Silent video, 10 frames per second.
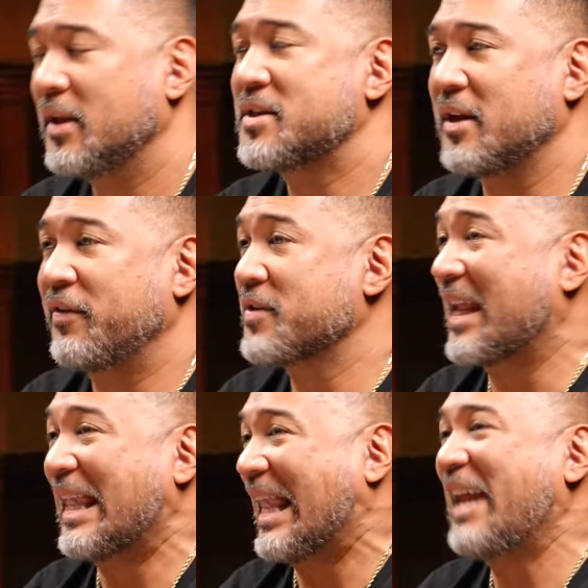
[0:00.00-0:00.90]
Listen, if there's
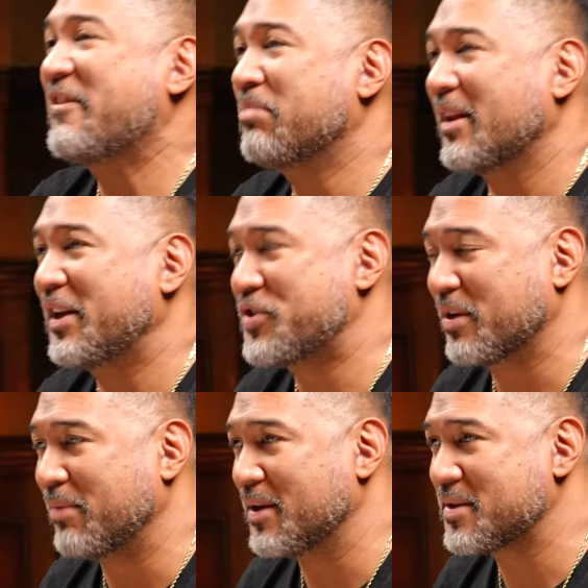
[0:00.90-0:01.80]
a lifeblood into
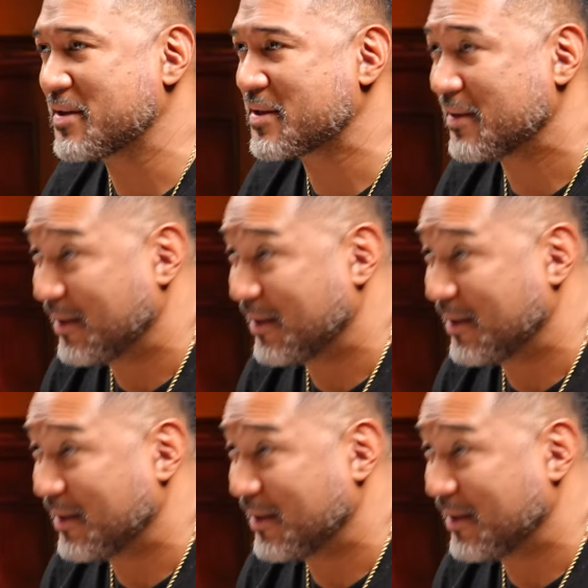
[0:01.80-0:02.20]
your business,